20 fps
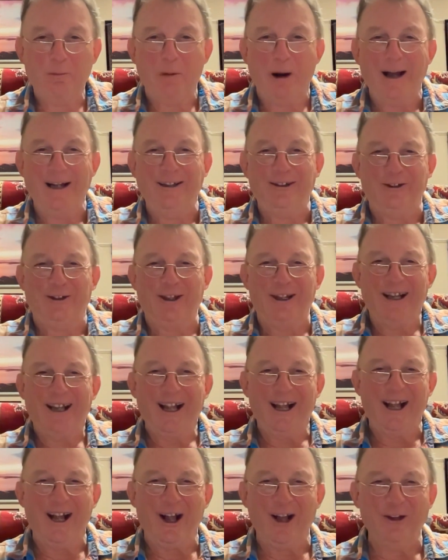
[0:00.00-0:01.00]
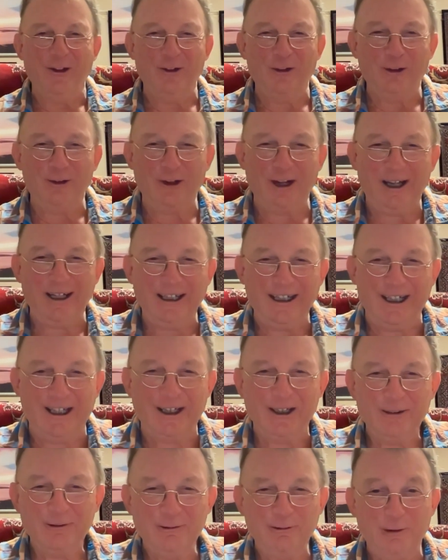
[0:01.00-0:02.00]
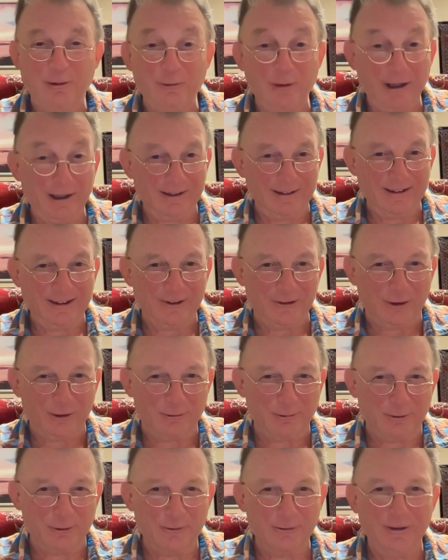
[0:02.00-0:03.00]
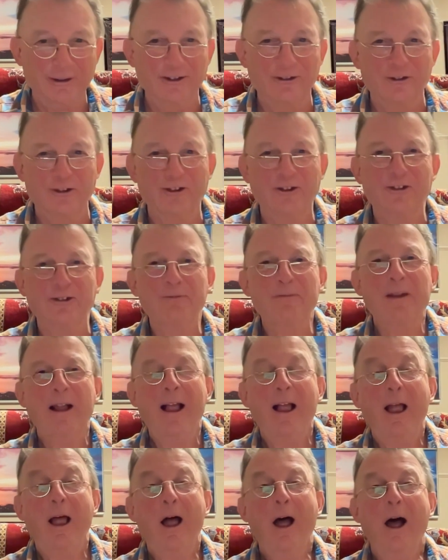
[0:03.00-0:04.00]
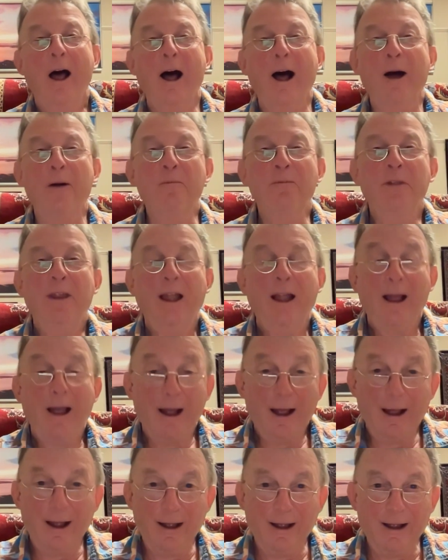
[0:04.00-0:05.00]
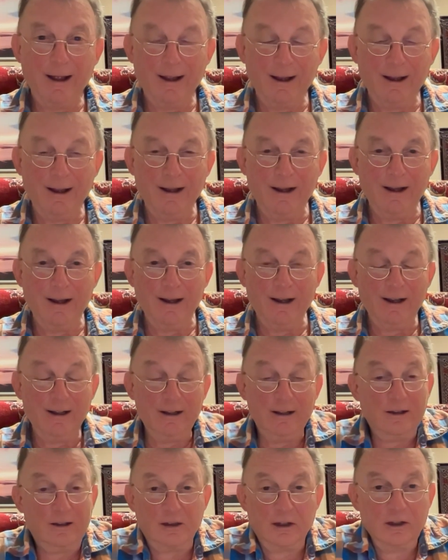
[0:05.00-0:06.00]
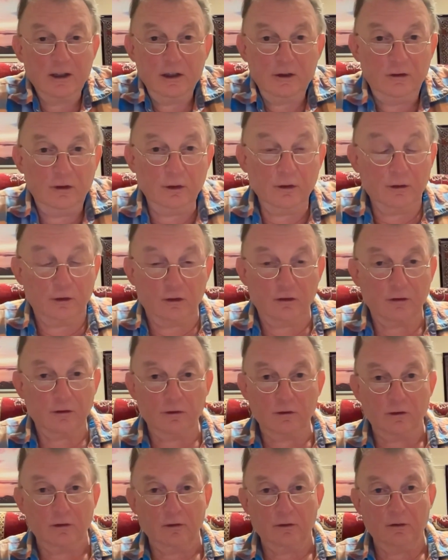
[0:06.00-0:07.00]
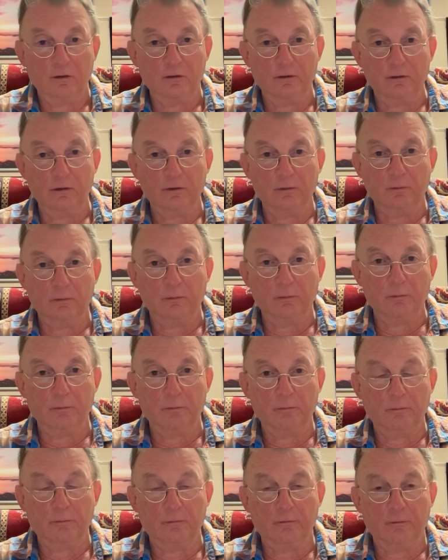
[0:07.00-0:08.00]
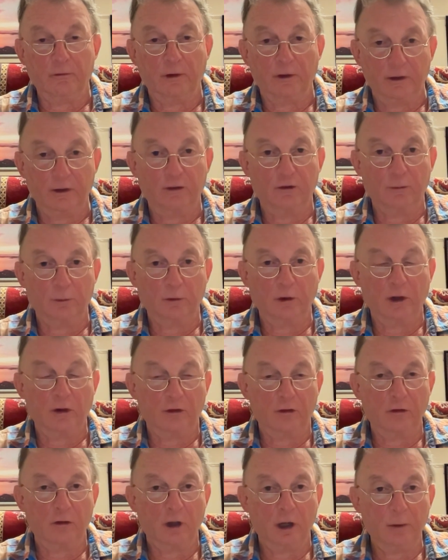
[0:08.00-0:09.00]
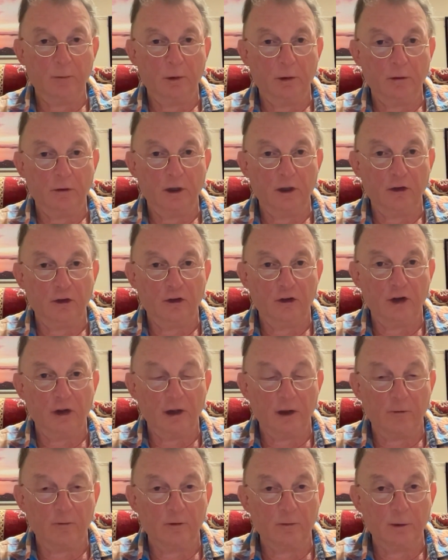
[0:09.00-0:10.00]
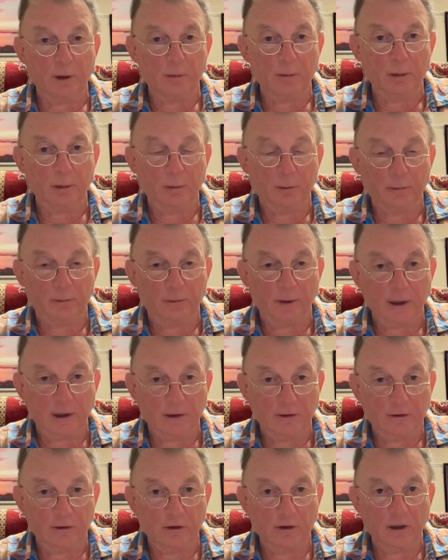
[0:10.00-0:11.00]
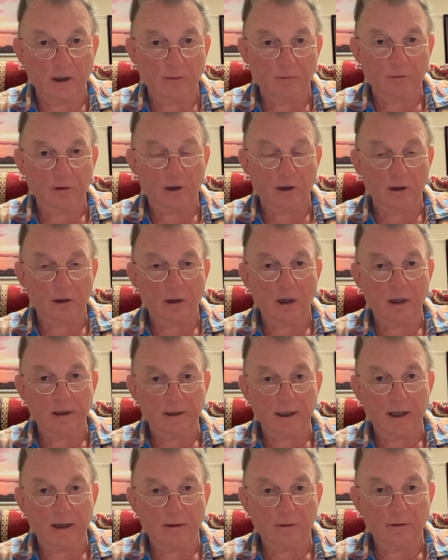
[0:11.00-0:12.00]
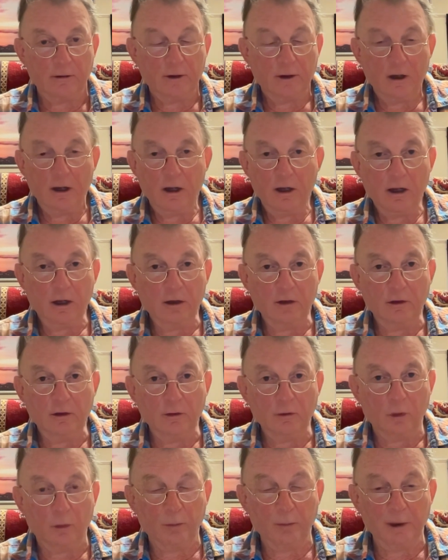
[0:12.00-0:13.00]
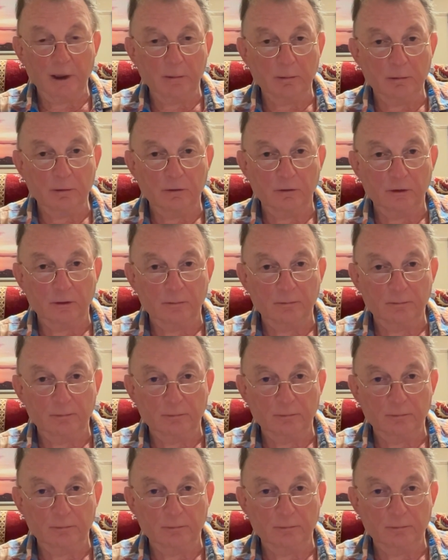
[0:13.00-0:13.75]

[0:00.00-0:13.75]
might undertake for various different reasons, um, it can induce very substantial hypotension enough to make people faint and have to go and lie down and not be able to